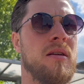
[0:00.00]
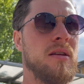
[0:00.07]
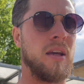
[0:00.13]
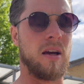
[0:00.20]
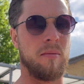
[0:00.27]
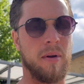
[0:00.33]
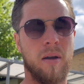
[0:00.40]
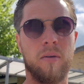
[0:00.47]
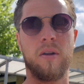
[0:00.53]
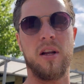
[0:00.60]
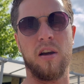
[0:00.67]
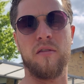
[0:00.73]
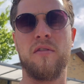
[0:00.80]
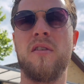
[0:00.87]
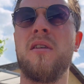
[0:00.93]
yeah, I'm now going to
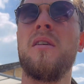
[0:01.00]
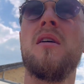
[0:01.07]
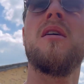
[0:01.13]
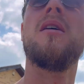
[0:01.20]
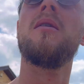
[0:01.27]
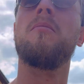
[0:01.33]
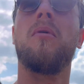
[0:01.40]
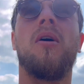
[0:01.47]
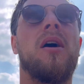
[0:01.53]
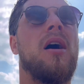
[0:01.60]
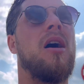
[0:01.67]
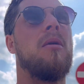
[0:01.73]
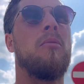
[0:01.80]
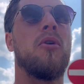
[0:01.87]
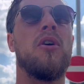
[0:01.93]
have my
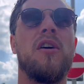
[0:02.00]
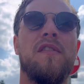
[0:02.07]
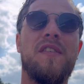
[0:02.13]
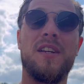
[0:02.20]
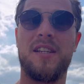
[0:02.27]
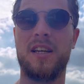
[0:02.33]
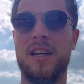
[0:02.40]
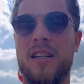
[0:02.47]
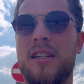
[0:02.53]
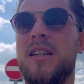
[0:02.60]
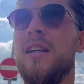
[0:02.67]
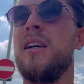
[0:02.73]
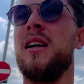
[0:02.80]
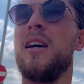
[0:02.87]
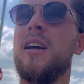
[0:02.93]
heart monitor fitted,
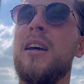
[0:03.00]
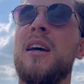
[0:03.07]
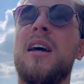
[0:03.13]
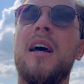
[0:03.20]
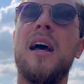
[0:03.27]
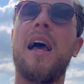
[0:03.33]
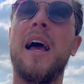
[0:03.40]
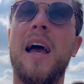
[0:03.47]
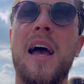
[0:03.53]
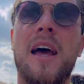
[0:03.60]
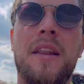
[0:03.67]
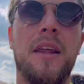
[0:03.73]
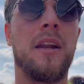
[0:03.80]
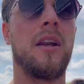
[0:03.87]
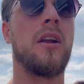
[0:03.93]
and
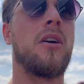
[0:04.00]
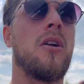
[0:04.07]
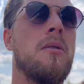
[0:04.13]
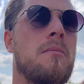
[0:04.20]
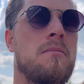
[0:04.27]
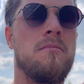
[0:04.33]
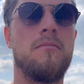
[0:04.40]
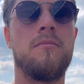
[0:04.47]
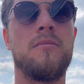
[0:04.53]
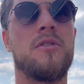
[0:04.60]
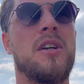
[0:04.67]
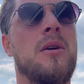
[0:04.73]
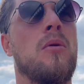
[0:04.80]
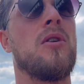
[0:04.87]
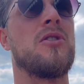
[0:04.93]
then they're going to
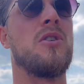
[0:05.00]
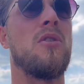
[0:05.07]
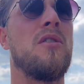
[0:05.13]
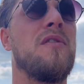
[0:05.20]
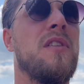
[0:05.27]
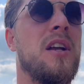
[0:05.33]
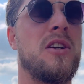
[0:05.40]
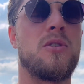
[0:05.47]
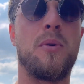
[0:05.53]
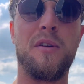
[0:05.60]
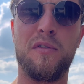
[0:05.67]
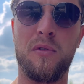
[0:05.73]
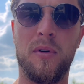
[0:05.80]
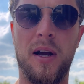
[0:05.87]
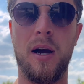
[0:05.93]
see what I was doing for the next
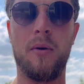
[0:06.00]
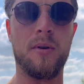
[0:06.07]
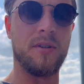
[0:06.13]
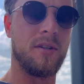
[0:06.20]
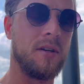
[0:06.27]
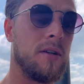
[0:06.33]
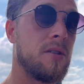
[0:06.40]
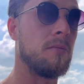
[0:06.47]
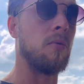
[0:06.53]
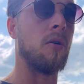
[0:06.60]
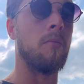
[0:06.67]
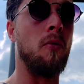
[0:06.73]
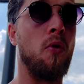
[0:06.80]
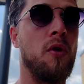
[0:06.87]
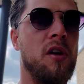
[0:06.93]
24 hours. Tomorrow
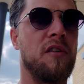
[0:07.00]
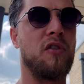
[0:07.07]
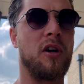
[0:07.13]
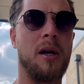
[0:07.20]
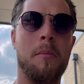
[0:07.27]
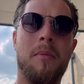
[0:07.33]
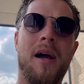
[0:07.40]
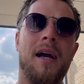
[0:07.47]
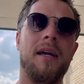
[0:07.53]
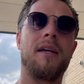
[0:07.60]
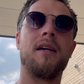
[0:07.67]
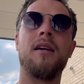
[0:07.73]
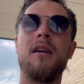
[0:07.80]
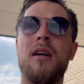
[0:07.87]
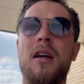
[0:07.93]
morning I've got to come back,
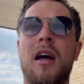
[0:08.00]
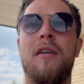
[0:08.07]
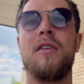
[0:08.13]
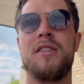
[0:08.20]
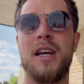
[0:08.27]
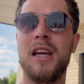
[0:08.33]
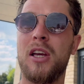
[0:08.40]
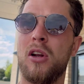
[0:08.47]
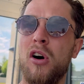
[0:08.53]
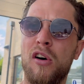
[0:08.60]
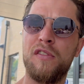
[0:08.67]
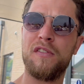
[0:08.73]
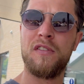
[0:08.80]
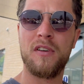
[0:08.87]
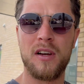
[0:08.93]
have it taken
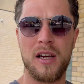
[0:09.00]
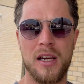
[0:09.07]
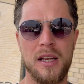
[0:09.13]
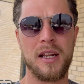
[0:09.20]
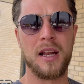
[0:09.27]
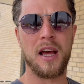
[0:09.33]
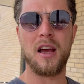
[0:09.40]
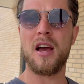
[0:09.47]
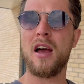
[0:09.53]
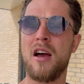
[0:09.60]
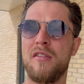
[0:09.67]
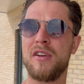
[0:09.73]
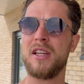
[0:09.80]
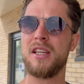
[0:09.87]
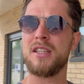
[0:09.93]
off, and then have
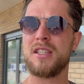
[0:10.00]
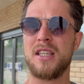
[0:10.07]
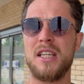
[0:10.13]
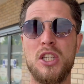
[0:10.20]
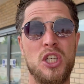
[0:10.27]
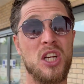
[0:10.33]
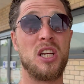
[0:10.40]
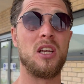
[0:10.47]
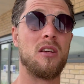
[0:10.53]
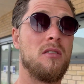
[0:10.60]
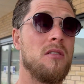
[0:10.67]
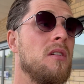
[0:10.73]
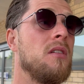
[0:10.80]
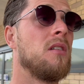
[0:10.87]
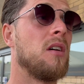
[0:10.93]
an ECG.
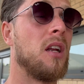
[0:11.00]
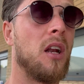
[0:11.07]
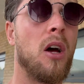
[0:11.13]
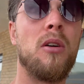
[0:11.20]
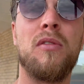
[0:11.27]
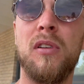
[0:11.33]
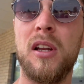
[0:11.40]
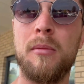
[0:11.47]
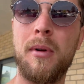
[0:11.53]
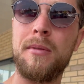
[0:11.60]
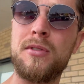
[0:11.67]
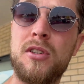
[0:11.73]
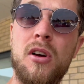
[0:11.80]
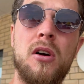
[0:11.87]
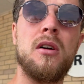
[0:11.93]
And hopefully in a month's
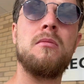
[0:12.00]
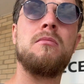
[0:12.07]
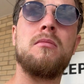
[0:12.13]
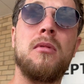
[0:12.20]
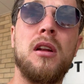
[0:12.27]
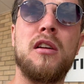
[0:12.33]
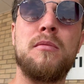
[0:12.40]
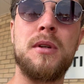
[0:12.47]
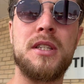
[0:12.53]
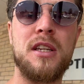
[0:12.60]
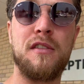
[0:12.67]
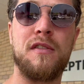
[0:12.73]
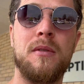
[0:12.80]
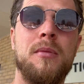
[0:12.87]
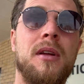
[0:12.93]
time I'll have my
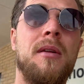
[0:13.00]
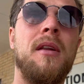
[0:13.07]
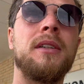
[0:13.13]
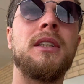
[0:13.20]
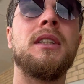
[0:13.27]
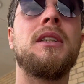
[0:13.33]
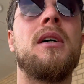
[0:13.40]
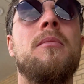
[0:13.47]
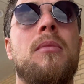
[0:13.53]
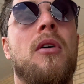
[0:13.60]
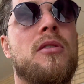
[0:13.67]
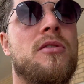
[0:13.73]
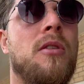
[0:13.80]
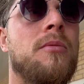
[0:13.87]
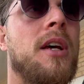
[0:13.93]
defib done. But I
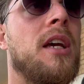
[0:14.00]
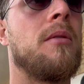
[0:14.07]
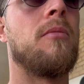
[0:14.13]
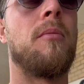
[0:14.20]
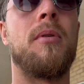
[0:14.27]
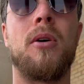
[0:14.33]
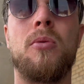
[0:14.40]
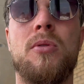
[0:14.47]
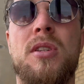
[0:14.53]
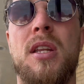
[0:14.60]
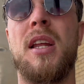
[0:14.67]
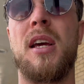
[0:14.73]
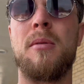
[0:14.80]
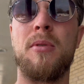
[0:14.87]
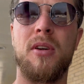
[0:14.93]
stopped taking my pills
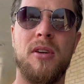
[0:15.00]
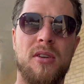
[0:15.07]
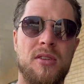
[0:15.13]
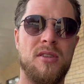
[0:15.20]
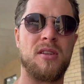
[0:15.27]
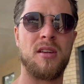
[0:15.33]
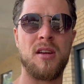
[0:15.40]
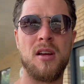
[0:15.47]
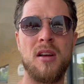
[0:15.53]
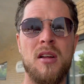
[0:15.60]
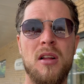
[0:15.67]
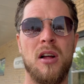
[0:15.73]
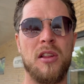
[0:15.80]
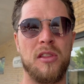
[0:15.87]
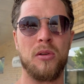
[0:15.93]
today because
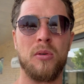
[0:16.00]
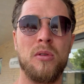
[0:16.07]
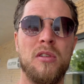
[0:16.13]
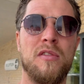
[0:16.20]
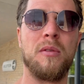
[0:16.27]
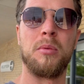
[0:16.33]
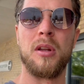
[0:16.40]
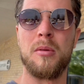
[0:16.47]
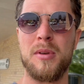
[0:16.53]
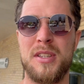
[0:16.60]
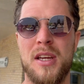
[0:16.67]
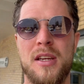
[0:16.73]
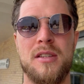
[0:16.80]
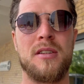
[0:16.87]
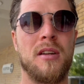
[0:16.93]
I thought if I'm going to be
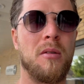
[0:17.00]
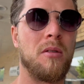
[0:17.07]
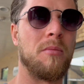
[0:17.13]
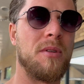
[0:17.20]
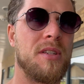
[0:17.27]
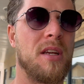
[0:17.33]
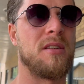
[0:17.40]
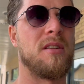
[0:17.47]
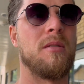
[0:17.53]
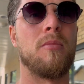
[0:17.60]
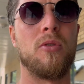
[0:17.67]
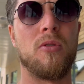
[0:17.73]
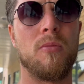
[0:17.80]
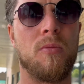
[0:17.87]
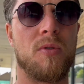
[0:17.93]
tested, I want to be tested in my
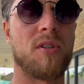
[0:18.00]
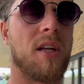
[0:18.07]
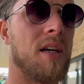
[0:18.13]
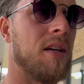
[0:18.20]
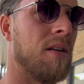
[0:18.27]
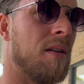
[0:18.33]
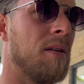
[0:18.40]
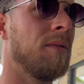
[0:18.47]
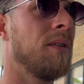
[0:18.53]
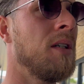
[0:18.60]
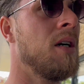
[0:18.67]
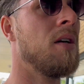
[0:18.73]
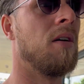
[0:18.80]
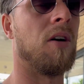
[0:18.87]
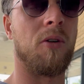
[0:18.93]
normal state, you know.
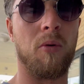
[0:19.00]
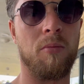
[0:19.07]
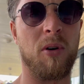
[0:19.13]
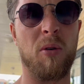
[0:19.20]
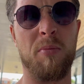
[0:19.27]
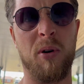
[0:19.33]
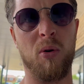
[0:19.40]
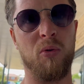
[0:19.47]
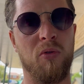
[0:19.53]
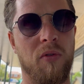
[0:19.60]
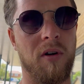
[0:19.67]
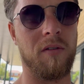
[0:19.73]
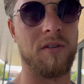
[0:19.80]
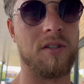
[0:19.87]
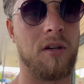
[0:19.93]
I don't want to be on pills
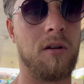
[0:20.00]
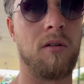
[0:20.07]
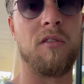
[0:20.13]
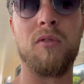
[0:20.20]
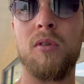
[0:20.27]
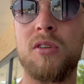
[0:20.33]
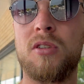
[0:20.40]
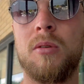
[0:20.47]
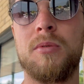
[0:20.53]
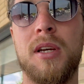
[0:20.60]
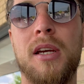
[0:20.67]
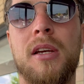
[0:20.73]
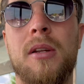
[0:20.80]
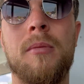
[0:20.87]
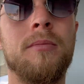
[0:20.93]
forever, so I thought I'd stop
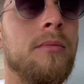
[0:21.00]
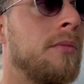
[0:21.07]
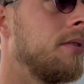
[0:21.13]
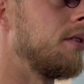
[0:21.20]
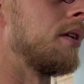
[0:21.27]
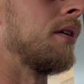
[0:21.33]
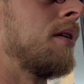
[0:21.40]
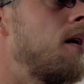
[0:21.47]
taking them. So